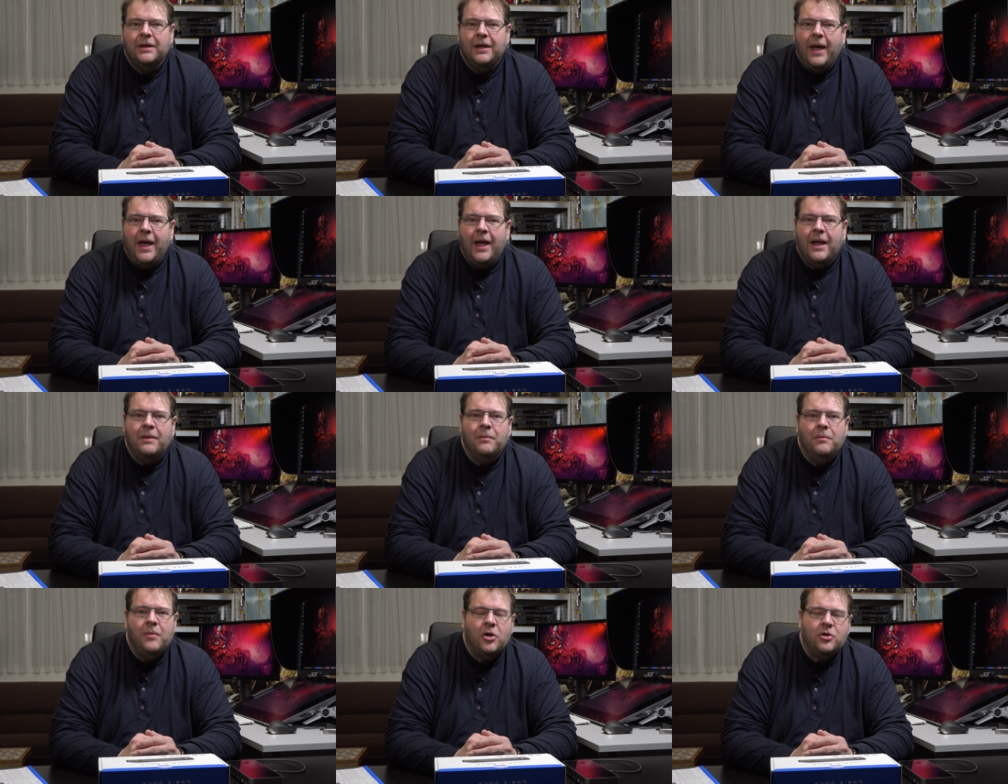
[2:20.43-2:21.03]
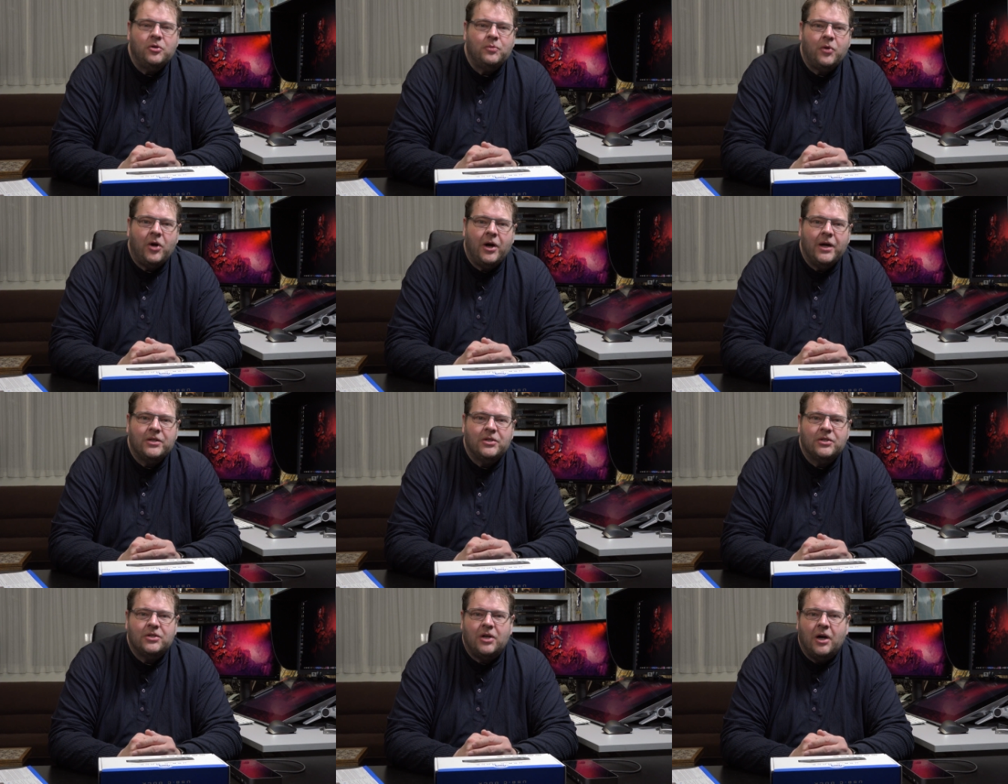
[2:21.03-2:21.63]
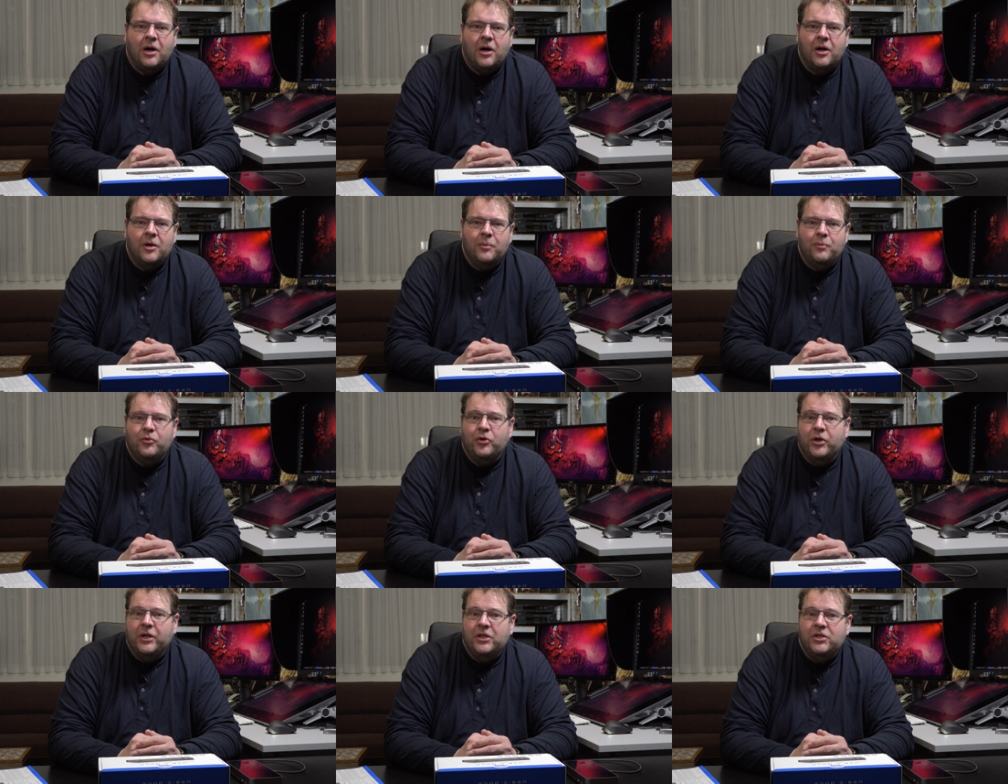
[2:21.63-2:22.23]
And most prices are
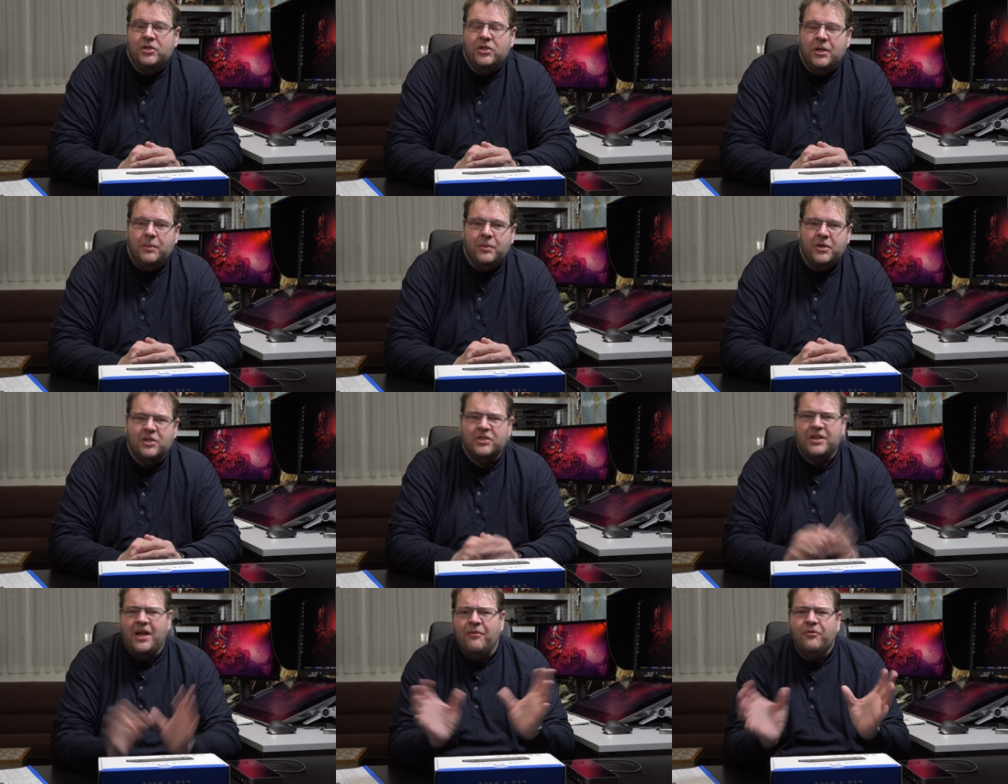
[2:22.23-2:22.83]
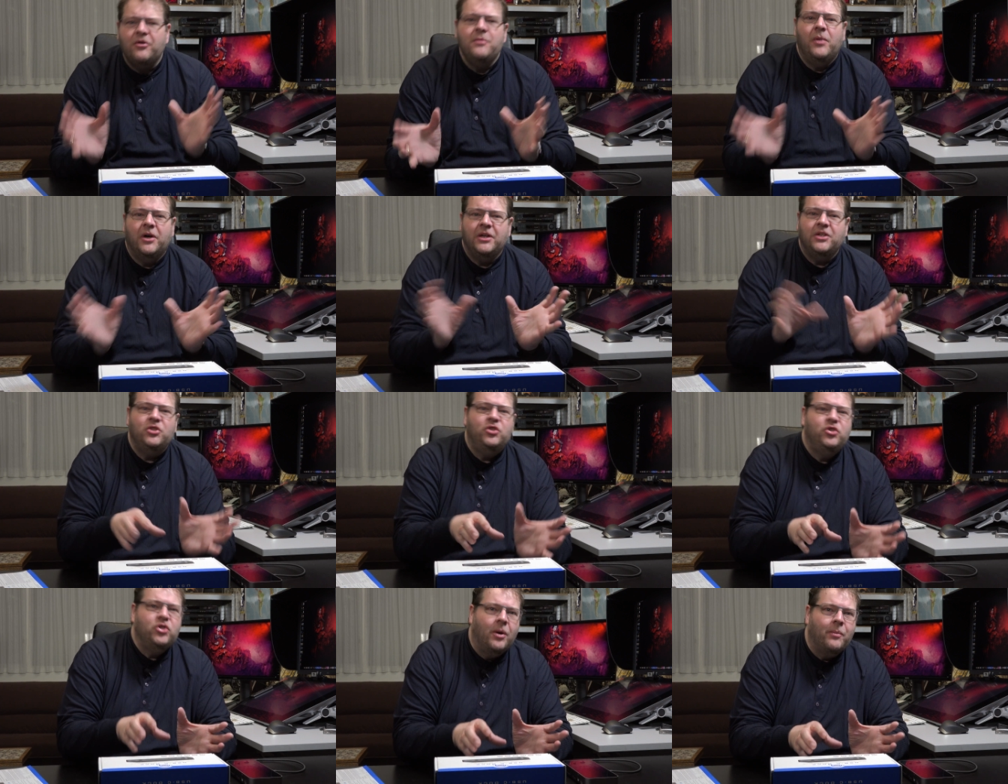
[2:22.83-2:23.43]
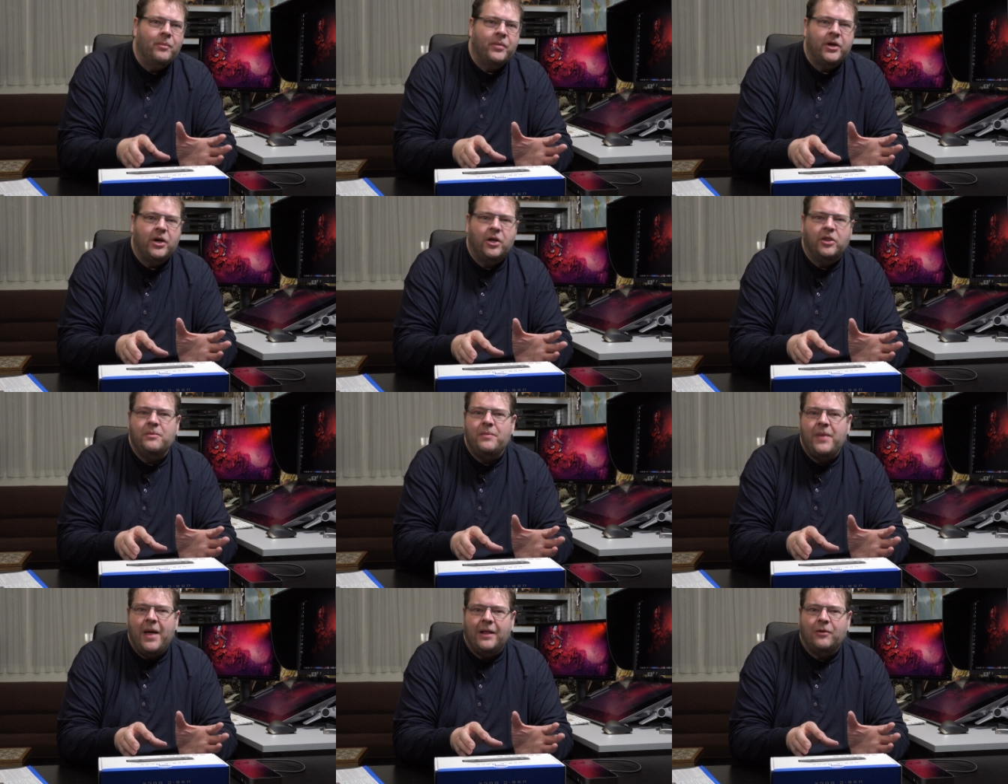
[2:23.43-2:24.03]
pretty cheap because everybody's jumping on
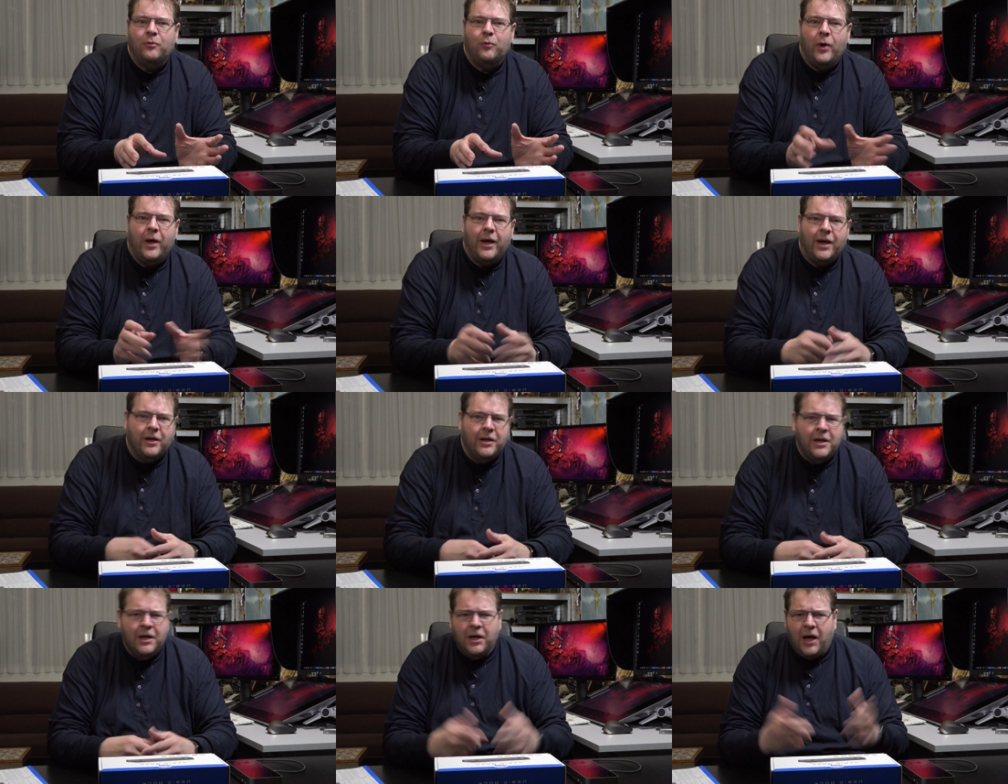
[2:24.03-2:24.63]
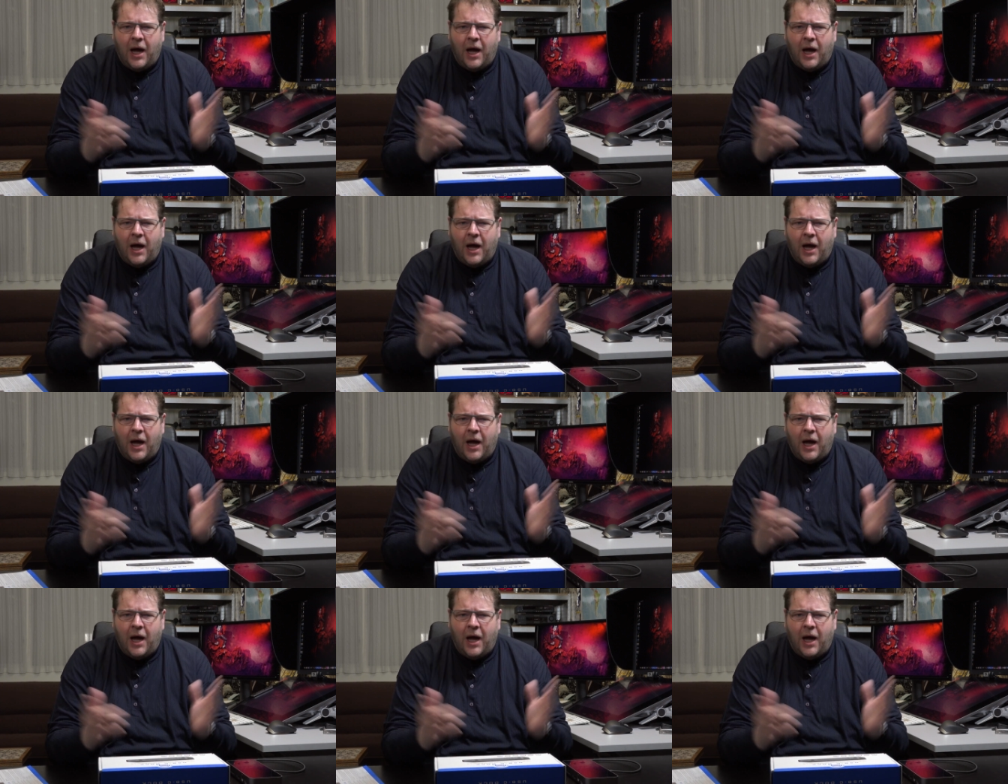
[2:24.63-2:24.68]
the bandwagon.